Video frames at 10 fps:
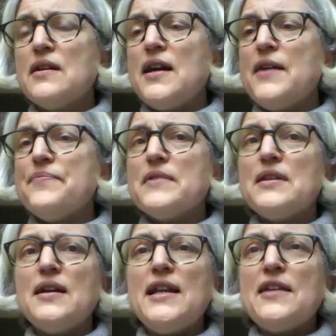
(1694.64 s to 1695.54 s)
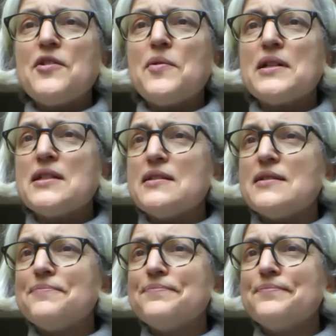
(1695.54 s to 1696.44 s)
Any other
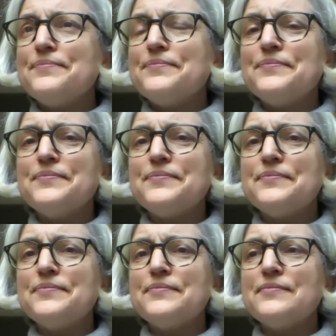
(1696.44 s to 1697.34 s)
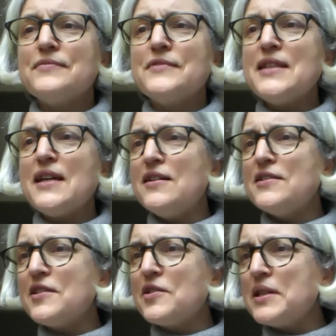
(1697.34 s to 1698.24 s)
questions? Does that
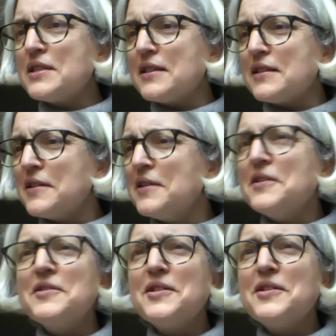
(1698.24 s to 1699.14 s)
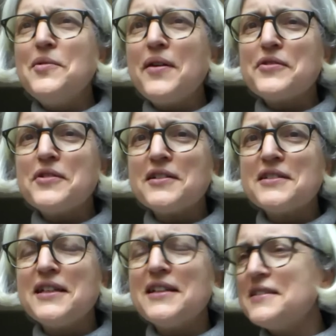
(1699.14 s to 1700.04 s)
answer the question? Whoever
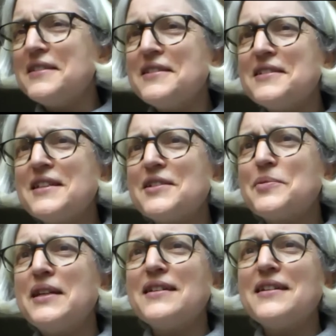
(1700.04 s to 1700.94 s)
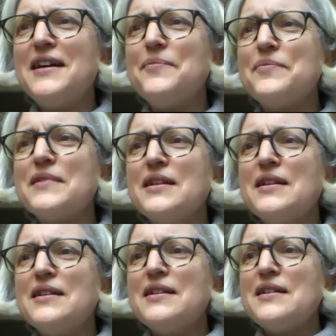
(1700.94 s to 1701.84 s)
asked it, the 6-week,
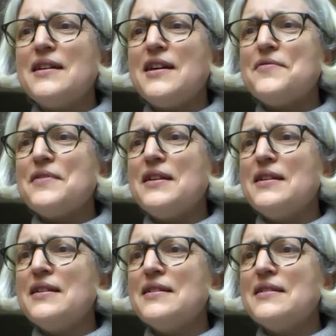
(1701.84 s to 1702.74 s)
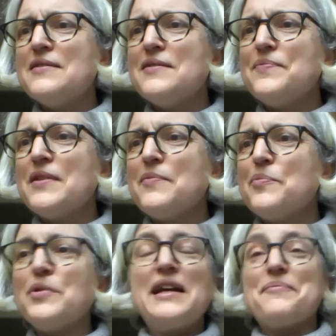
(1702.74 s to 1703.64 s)
hopefully,
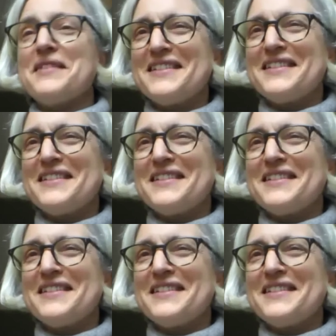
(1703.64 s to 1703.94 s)
brilliant.